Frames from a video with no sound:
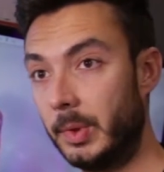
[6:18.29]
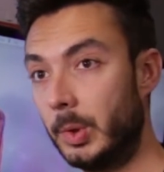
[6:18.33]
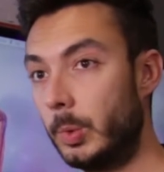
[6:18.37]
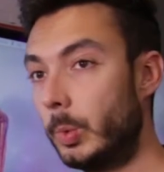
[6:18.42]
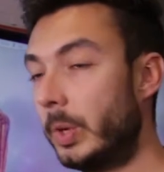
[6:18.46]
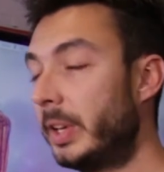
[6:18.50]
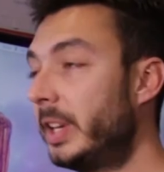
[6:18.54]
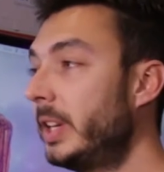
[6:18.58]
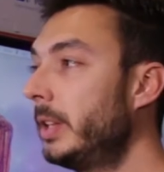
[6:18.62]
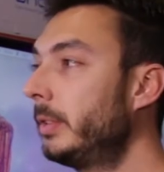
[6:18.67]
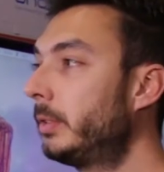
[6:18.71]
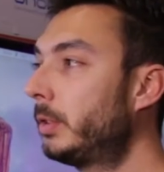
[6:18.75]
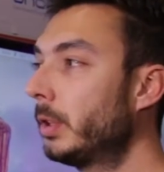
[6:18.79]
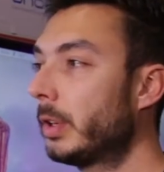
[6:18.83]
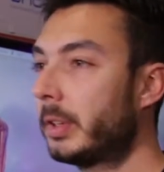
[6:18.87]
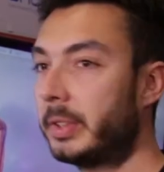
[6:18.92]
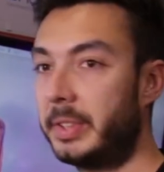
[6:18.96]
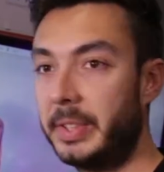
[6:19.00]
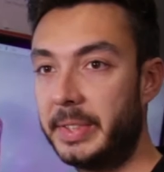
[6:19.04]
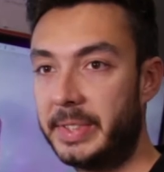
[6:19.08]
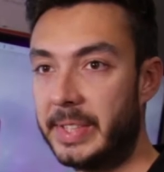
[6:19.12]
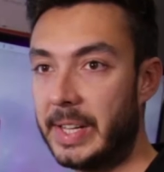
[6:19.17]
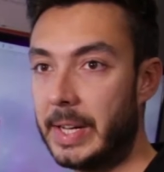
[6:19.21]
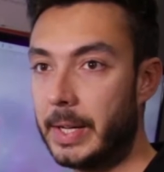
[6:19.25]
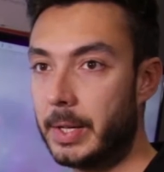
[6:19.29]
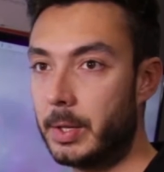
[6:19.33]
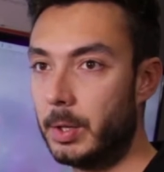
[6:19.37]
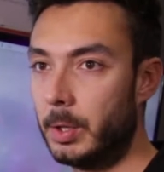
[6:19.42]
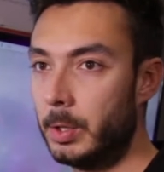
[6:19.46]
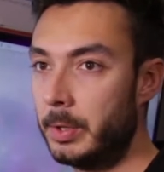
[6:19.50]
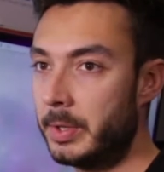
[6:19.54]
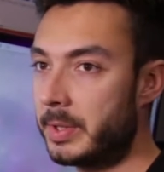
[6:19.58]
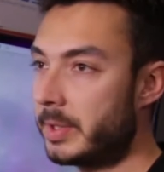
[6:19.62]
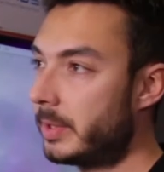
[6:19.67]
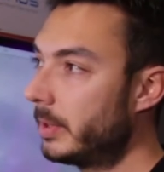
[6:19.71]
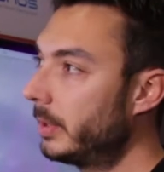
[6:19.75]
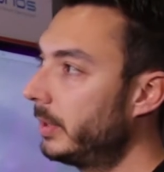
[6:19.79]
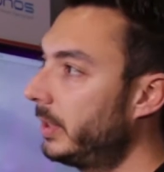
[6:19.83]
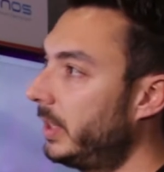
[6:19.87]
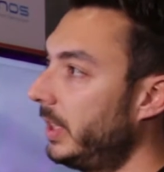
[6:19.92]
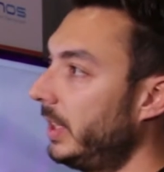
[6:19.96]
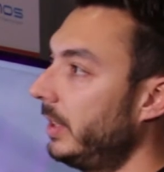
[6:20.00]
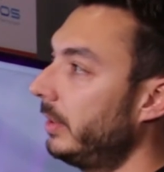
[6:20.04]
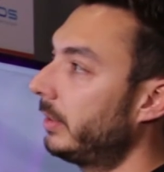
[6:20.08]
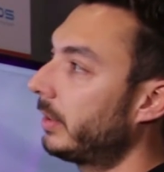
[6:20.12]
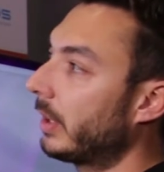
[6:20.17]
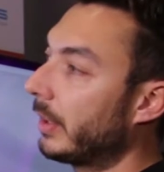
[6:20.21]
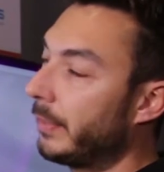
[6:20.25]
Within 30 seconds,
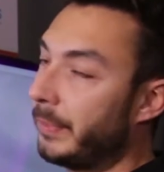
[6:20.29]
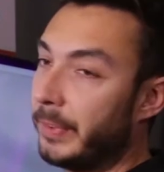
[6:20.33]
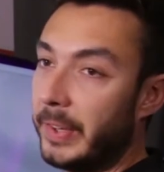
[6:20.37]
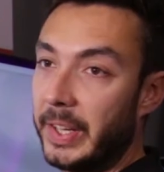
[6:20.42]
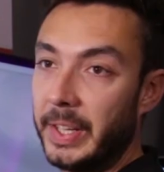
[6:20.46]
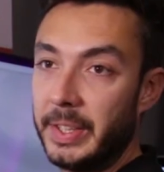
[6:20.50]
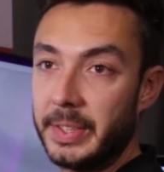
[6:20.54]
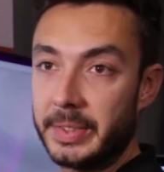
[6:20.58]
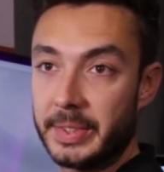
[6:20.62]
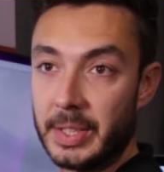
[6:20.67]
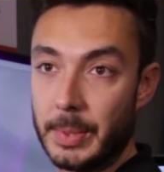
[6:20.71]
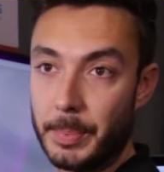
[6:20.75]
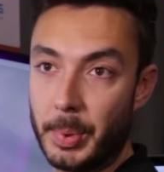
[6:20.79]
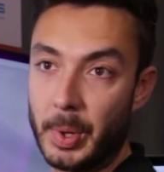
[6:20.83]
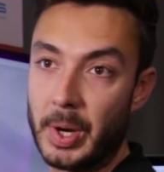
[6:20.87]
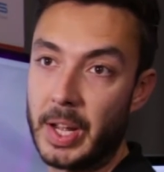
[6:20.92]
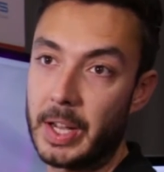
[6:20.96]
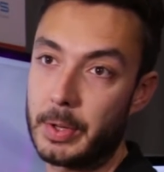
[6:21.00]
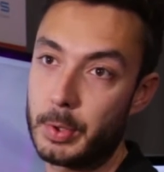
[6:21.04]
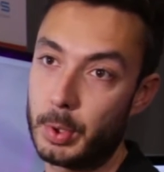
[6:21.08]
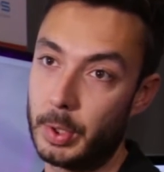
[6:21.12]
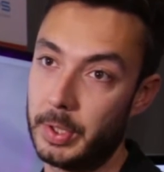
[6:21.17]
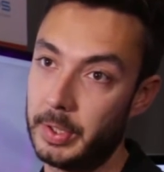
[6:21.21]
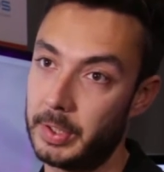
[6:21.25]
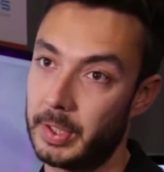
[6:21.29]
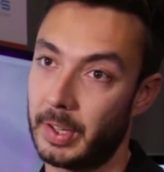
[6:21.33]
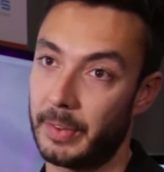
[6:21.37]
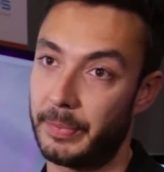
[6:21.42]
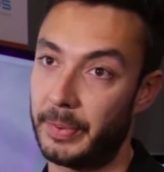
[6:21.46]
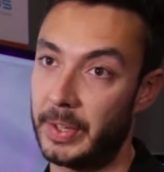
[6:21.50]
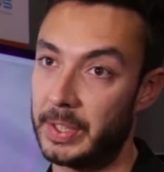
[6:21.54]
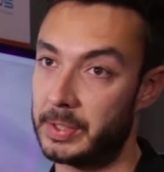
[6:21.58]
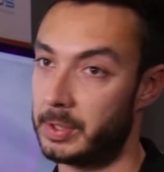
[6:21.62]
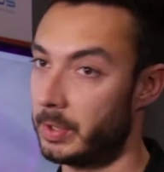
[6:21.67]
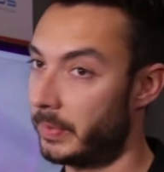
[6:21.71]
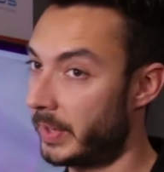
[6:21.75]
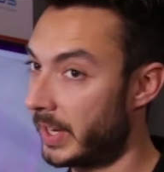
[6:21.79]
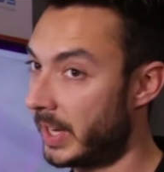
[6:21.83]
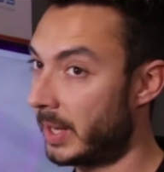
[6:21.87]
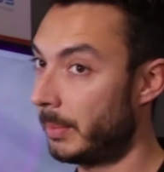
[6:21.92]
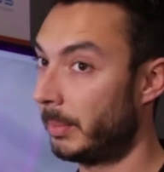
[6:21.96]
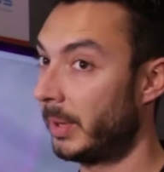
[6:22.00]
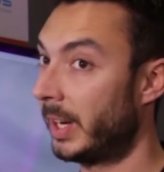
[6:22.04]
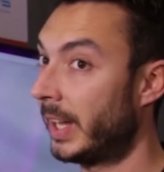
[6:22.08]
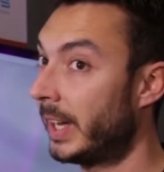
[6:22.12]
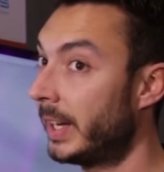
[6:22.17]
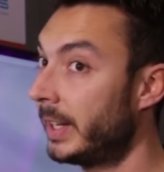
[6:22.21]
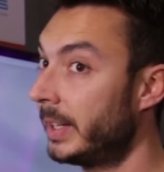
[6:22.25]
the interface, the production interface of
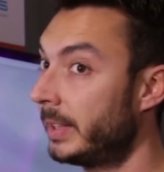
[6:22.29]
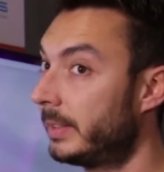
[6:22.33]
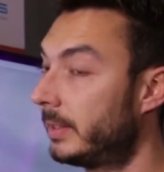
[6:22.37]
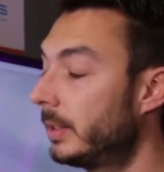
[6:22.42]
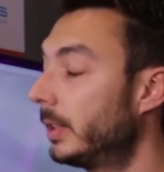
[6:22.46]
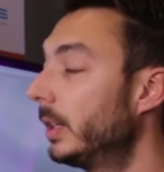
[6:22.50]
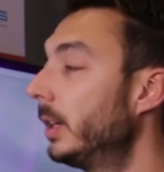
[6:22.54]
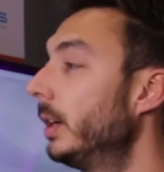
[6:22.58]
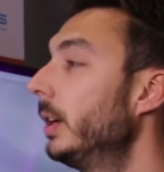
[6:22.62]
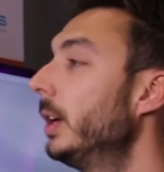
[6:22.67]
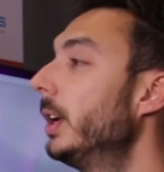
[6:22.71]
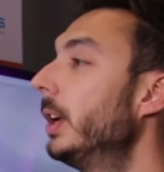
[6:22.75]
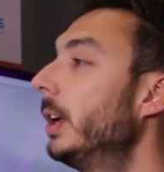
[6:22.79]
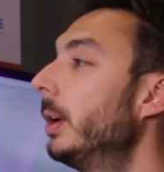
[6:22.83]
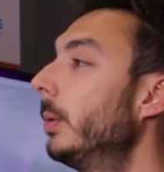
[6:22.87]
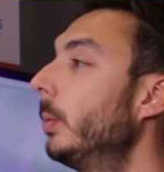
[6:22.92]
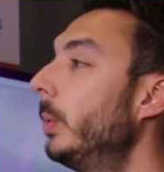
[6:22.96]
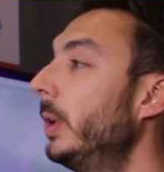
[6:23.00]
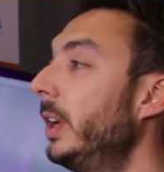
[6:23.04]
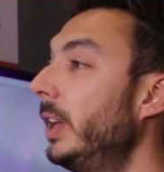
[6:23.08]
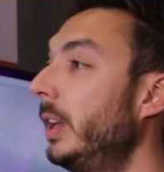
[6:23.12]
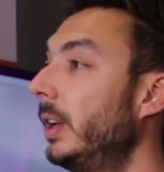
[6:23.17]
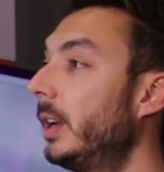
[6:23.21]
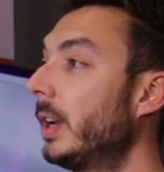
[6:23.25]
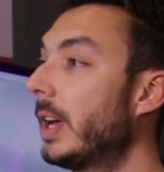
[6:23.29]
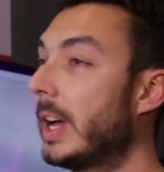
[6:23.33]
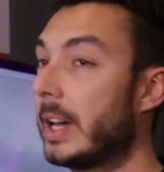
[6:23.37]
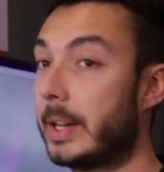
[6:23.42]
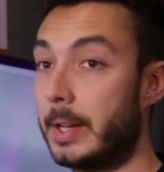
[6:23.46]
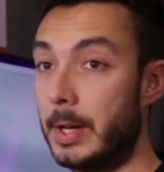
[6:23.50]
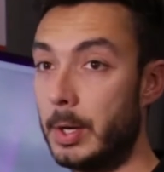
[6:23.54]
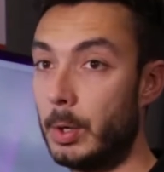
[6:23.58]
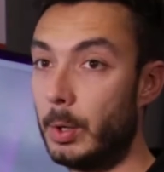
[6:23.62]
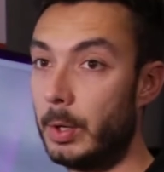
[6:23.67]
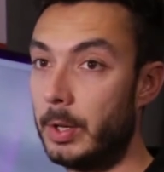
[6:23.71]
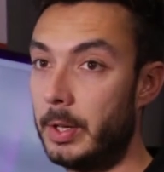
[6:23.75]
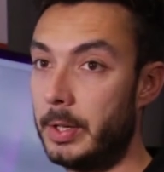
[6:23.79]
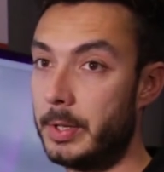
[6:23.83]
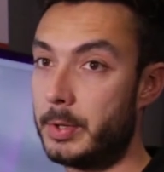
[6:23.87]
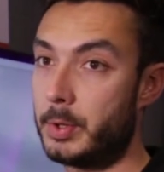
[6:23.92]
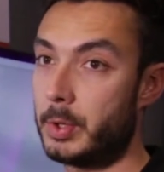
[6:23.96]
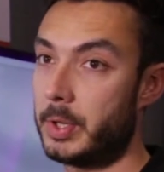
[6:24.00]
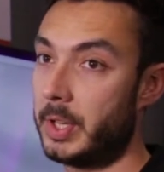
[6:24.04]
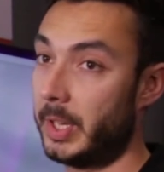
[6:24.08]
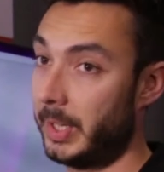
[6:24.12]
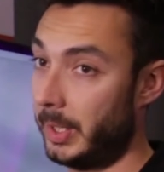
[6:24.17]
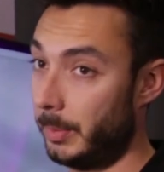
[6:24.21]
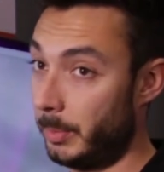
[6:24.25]
ON.Lab will
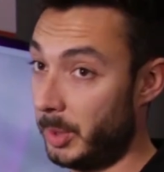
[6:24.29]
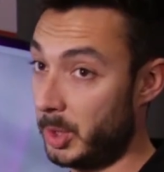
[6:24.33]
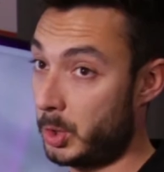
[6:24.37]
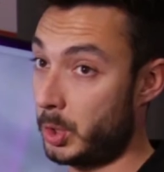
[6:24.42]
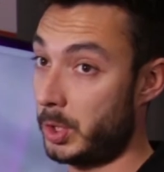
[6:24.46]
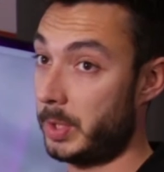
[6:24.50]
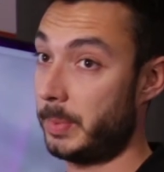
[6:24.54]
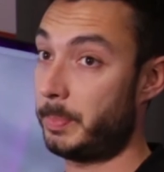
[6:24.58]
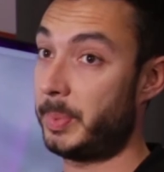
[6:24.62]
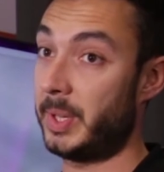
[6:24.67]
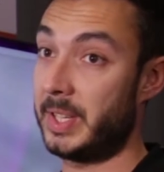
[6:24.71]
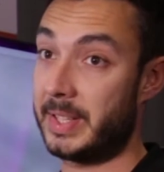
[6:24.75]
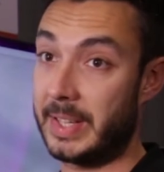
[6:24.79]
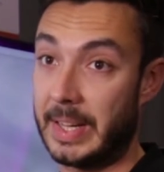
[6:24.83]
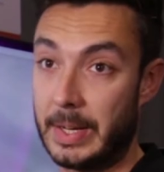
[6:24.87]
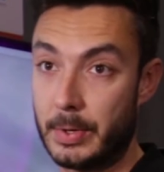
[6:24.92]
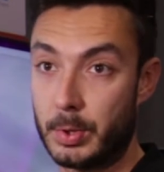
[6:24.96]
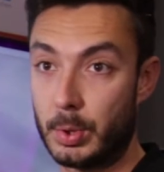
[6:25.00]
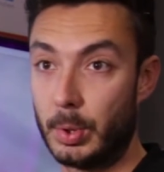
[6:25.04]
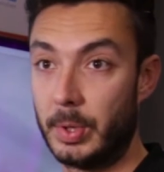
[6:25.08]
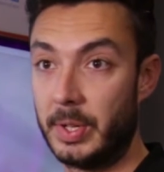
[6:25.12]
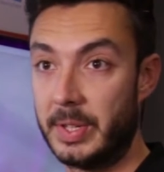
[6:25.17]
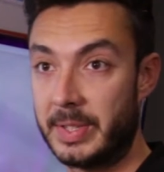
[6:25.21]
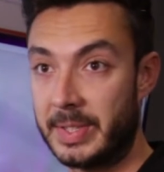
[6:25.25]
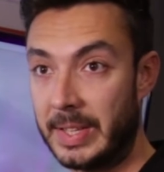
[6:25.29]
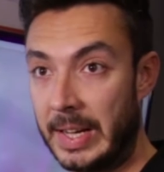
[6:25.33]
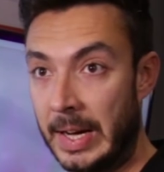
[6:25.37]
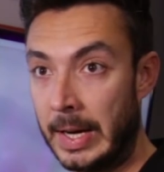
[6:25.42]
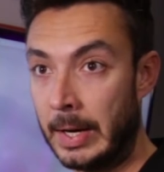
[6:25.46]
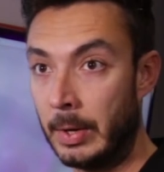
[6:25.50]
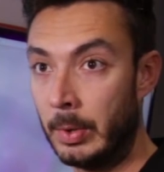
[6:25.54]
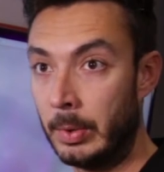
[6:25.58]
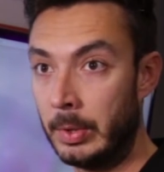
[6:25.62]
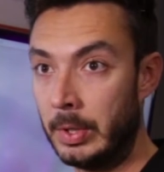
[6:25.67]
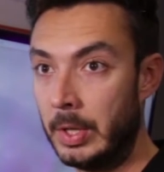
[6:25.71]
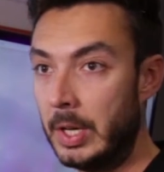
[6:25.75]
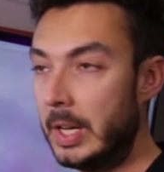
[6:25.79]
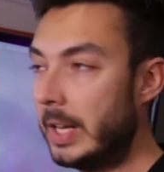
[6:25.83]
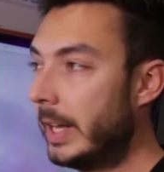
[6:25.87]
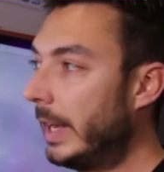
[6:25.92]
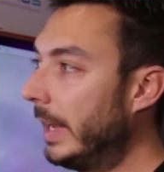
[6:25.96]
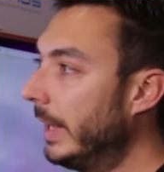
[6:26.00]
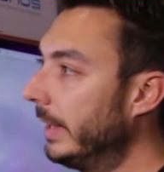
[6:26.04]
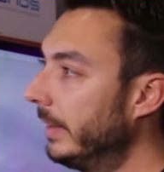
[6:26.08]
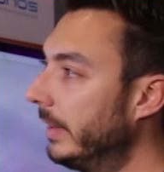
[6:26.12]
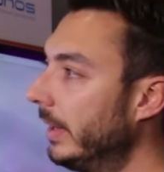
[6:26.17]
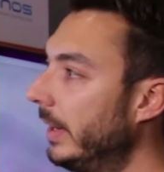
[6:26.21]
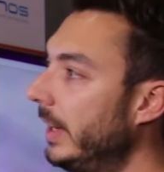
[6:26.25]
acknowledge that the BGP session is down,
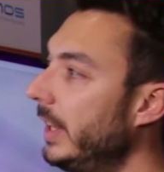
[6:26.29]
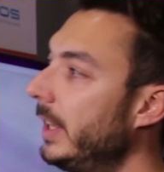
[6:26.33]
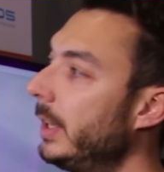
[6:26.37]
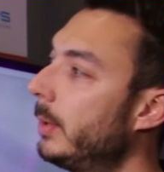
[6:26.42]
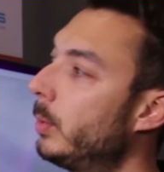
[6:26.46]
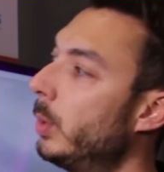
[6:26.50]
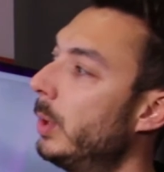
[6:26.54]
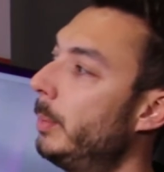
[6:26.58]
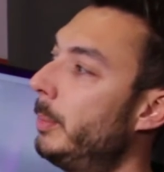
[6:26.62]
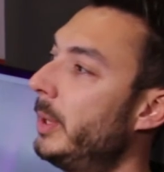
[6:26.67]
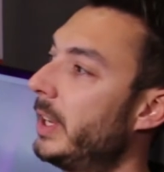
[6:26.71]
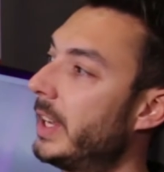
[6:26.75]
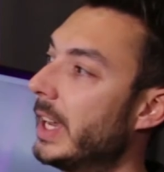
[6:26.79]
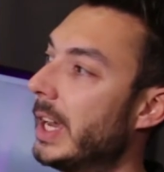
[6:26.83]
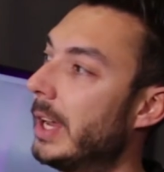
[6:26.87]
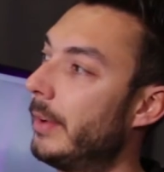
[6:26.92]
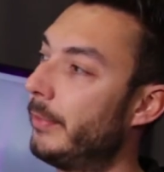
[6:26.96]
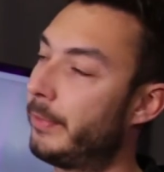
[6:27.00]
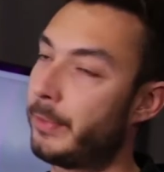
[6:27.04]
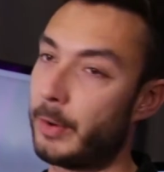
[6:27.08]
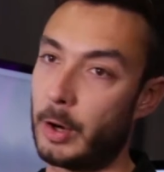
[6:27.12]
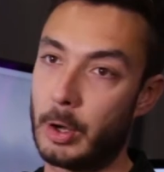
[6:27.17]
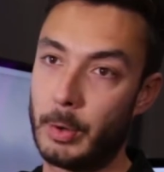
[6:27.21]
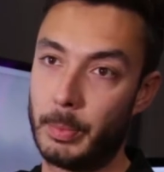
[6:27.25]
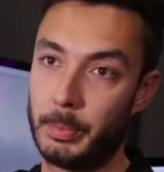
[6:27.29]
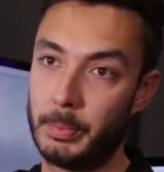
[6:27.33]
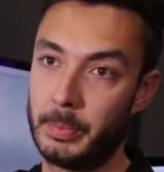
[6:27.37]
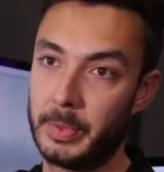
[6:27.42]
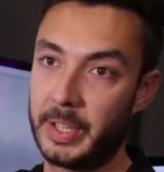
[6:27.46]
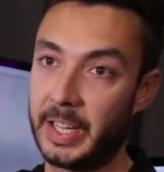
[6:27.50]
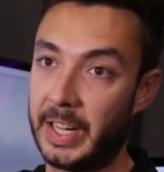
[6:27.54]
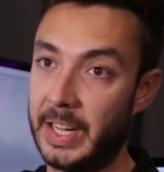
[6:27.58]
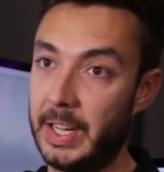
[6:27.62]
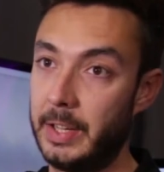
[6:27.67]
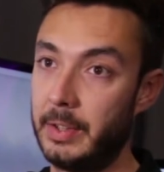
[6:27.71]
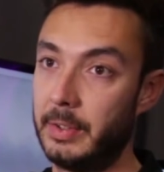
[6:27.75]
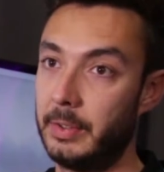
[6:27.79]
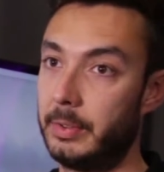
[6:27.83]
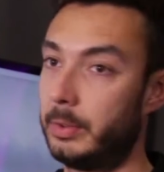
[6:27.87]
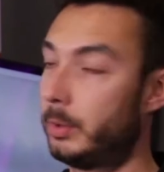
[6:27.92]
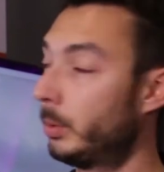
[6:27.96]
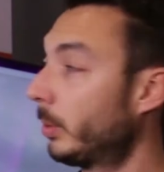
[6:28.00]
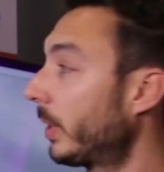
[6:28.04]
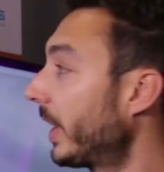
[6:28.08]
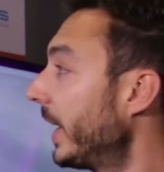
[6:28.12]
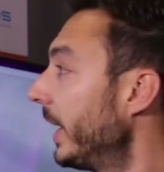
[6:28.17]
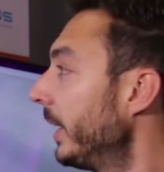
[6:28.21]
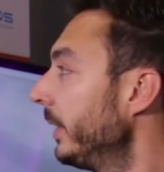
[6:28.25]
and the link will become from green
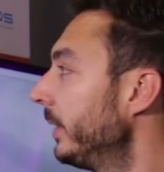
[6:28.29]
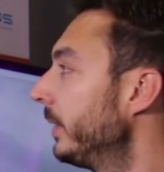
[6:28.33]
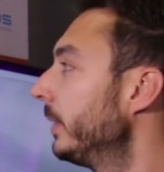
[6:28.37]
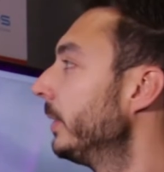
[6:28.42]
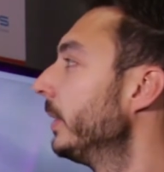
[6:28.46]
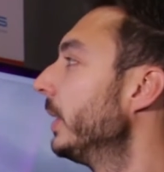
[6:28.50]
to red.